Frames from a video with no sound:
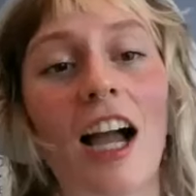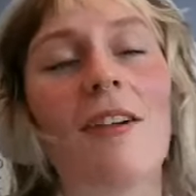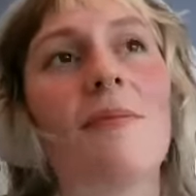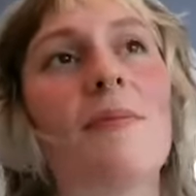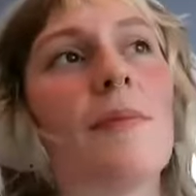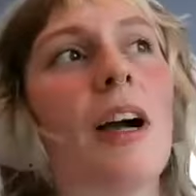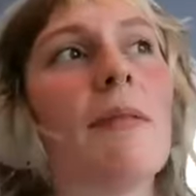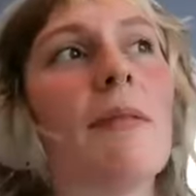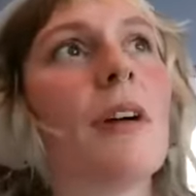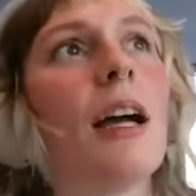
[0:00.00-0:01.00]
Yeah,
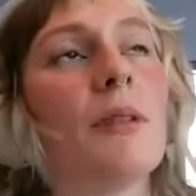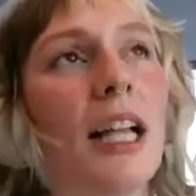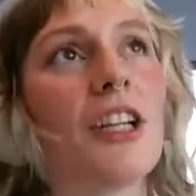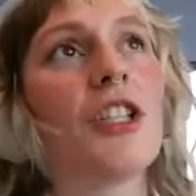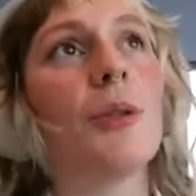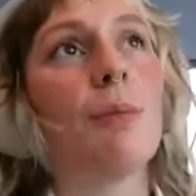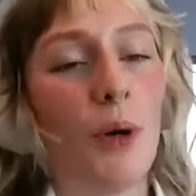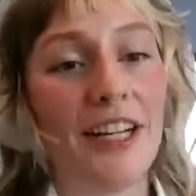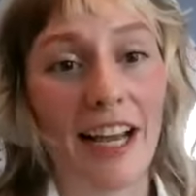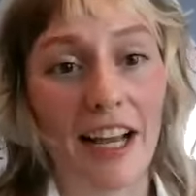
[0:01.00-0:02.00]
I'm glad you
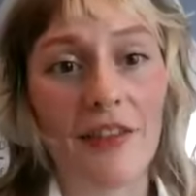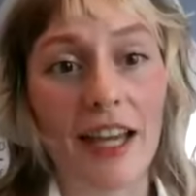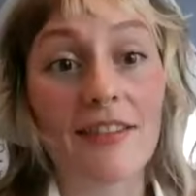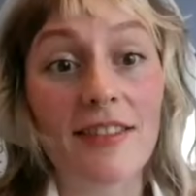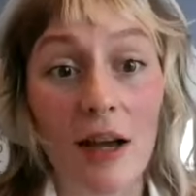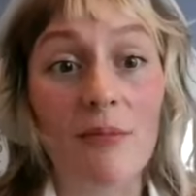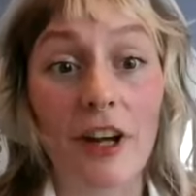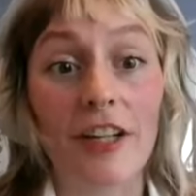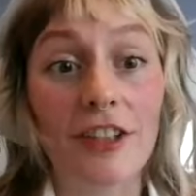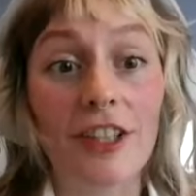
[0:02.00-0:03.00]
point out that
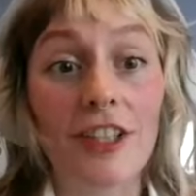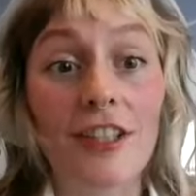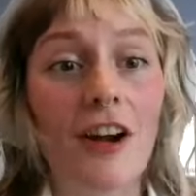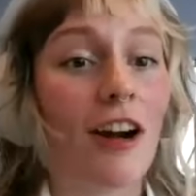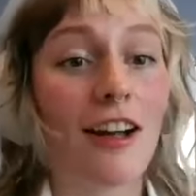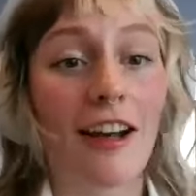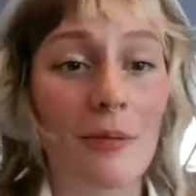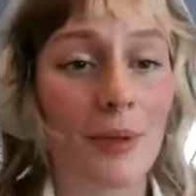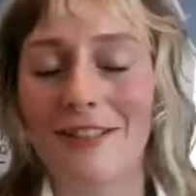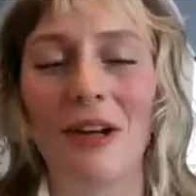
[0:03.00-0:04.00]
some funders are
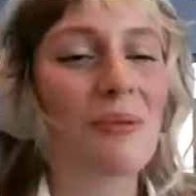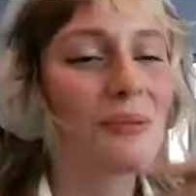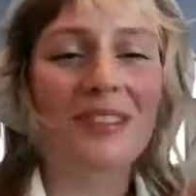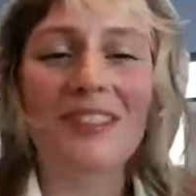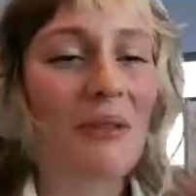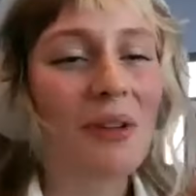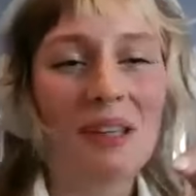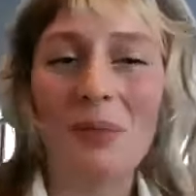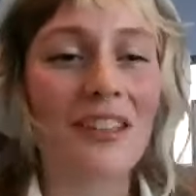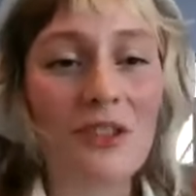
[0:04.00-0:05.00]
gonna be, don't
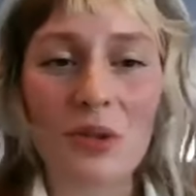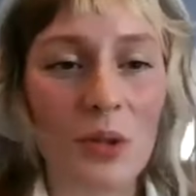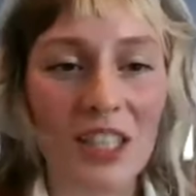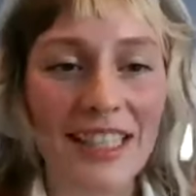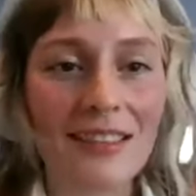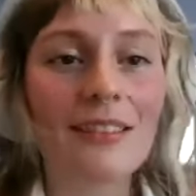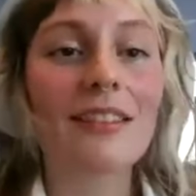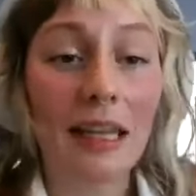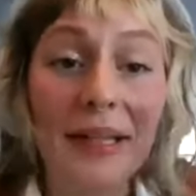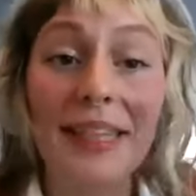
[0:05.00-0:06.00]
give me the
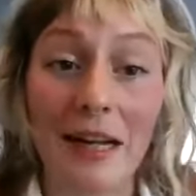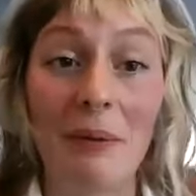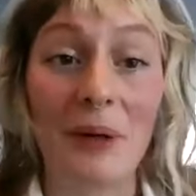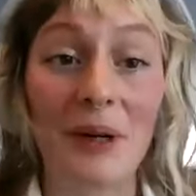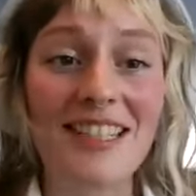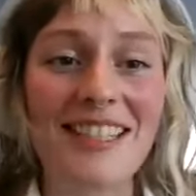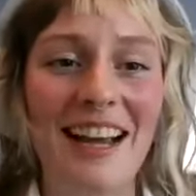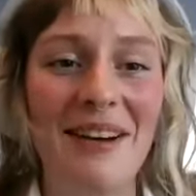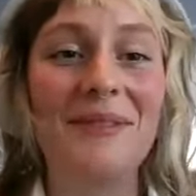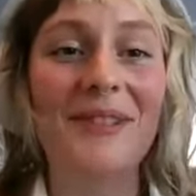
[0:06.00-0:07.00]
story, give me the numbers.
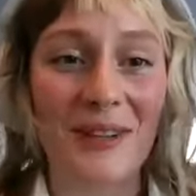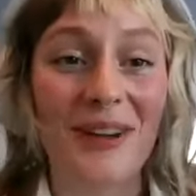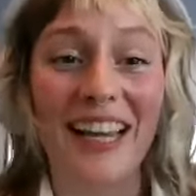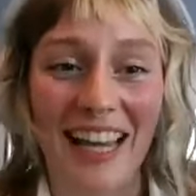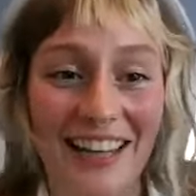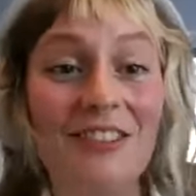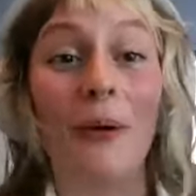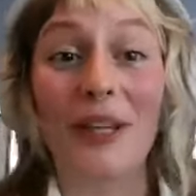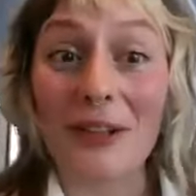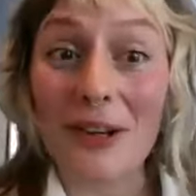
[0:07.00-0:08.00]
So
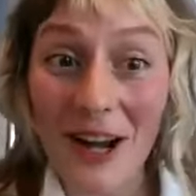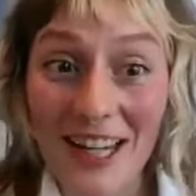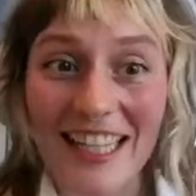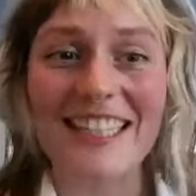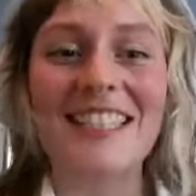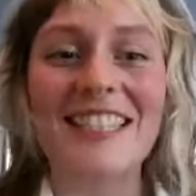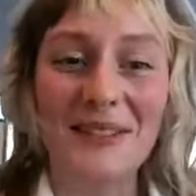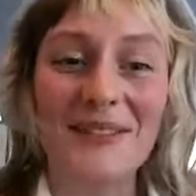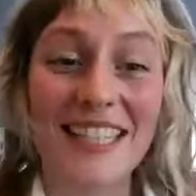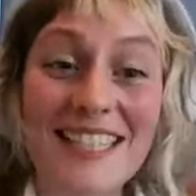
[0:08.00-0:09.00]
again, knowing your audience,
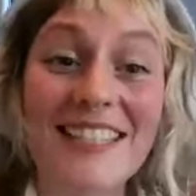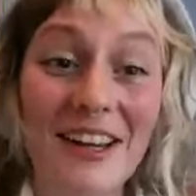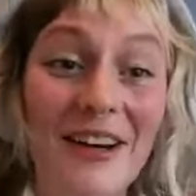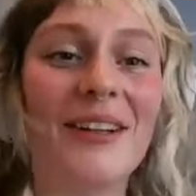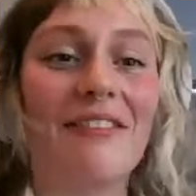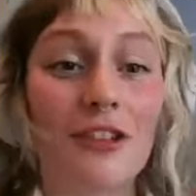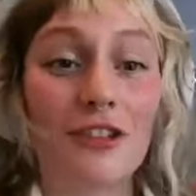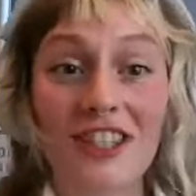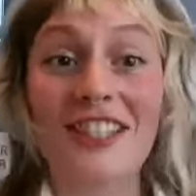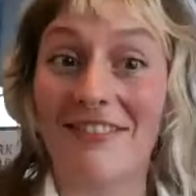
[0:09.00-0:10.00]
you need to know if
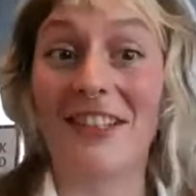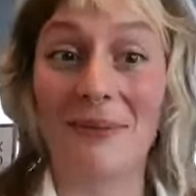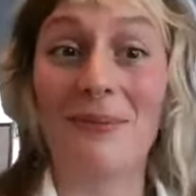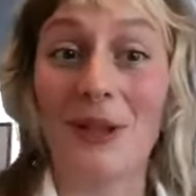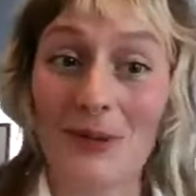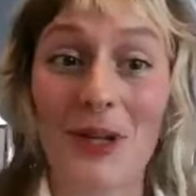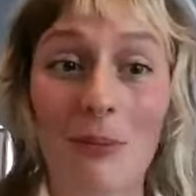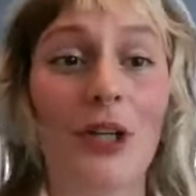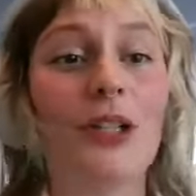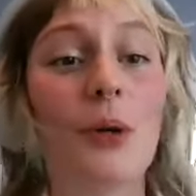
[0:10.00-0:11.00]
you're just giving them those
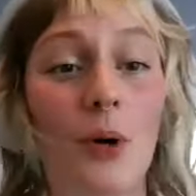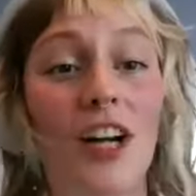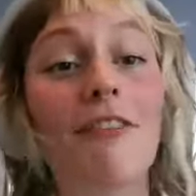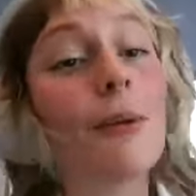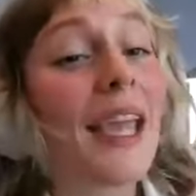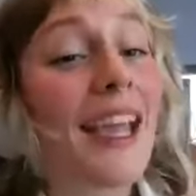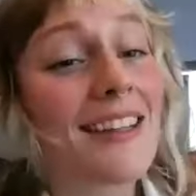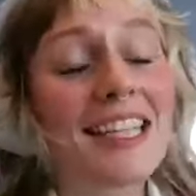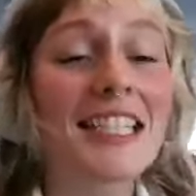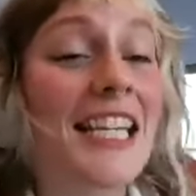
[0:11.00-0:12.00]
numbers, or if you
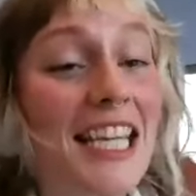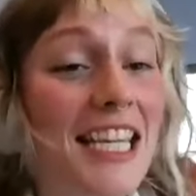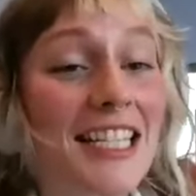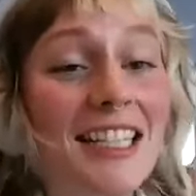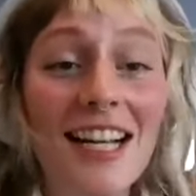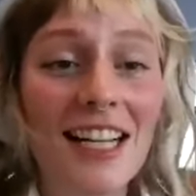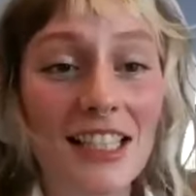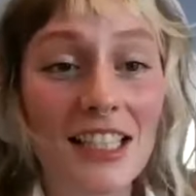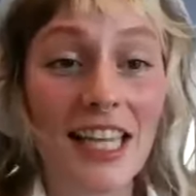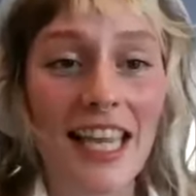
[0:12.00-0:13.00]
can like sneak in
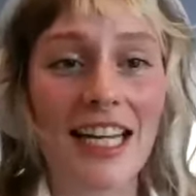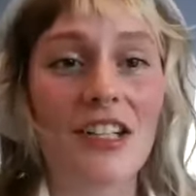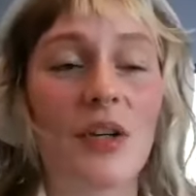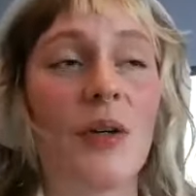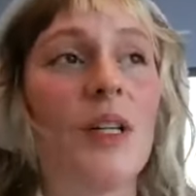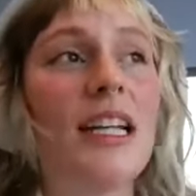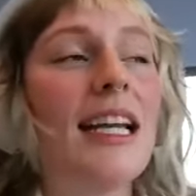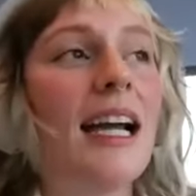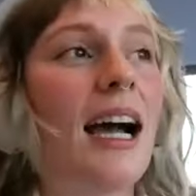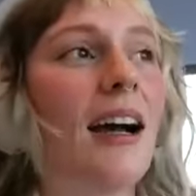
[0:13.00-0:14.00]
a little anecdote.
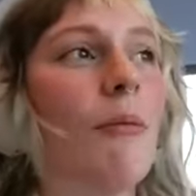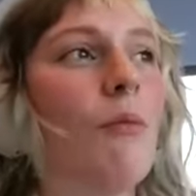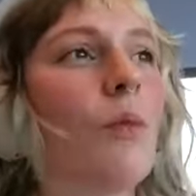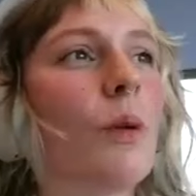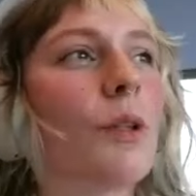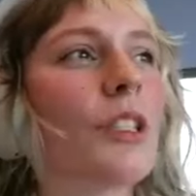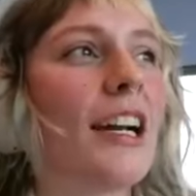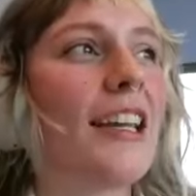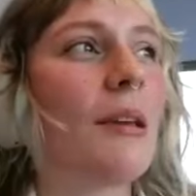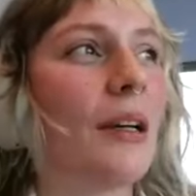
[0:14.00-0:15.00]
When we're
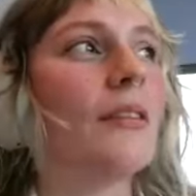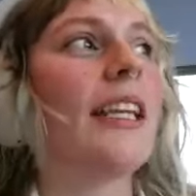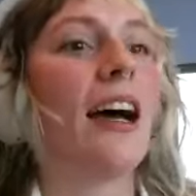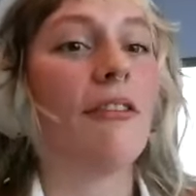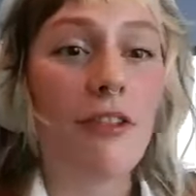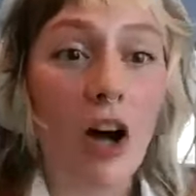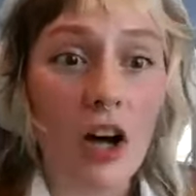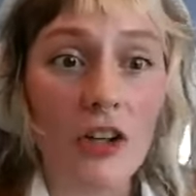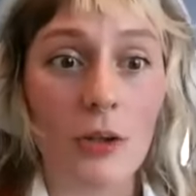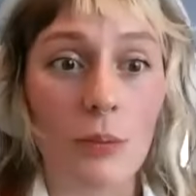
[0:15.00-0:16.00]
talking about, yeah,
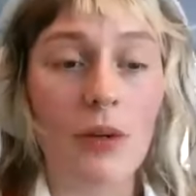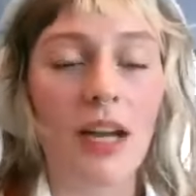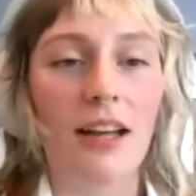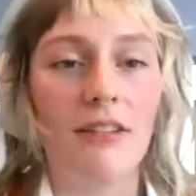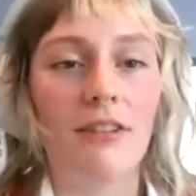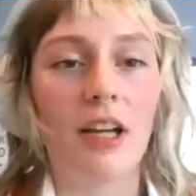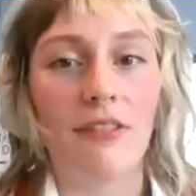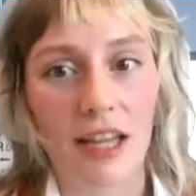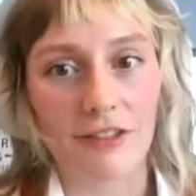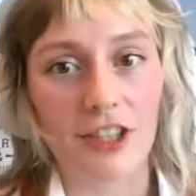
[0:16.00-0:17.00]
volume of
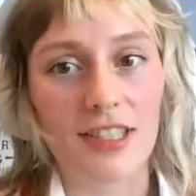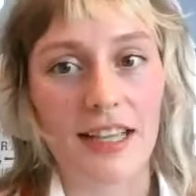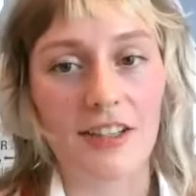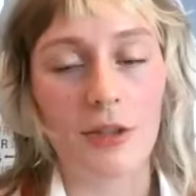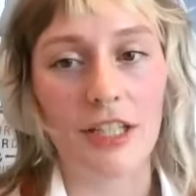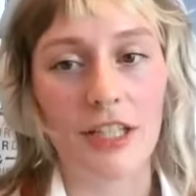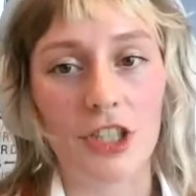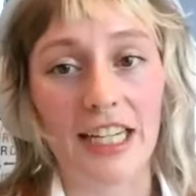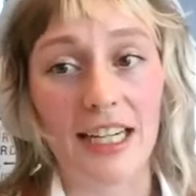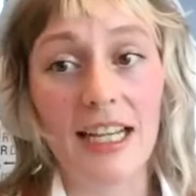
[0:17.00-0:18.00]
efforts that you're
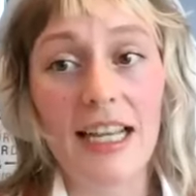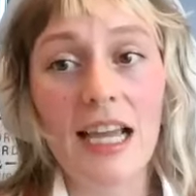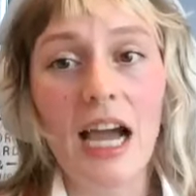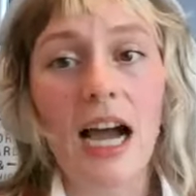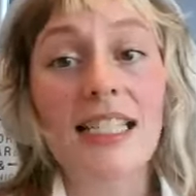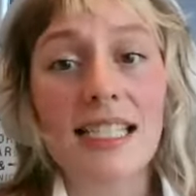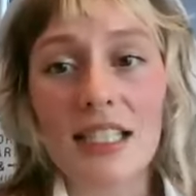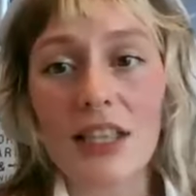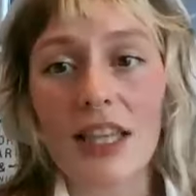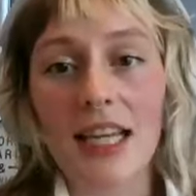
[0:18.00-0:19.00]
measuring, I
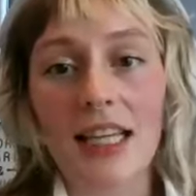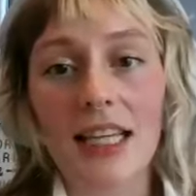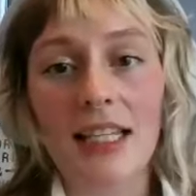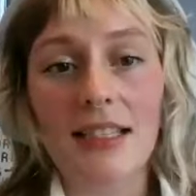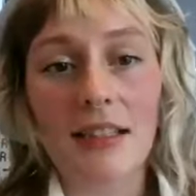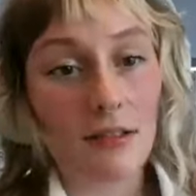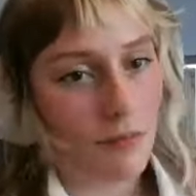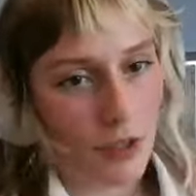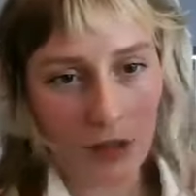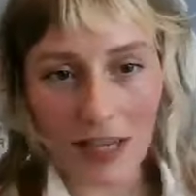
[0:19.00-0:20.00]
still think it's,
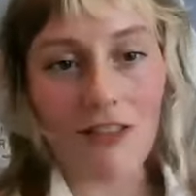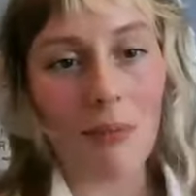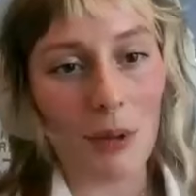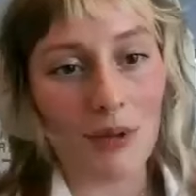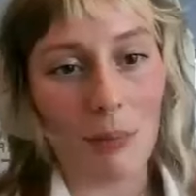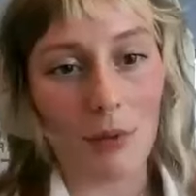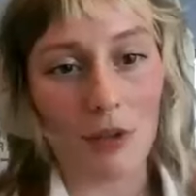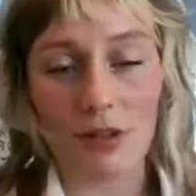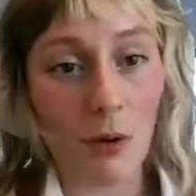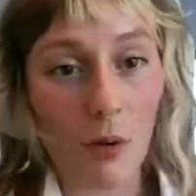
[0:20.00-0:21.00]
give them those
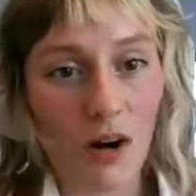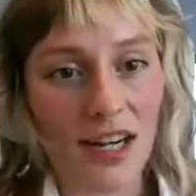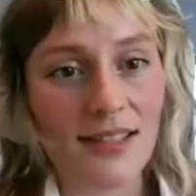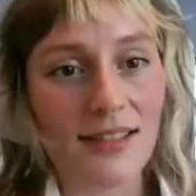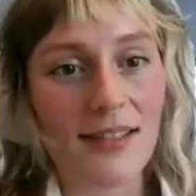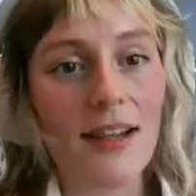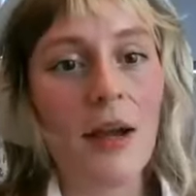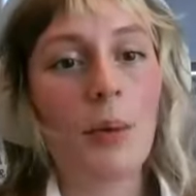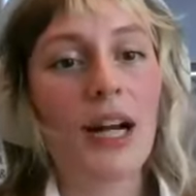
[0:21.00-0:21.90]
numbers, of course,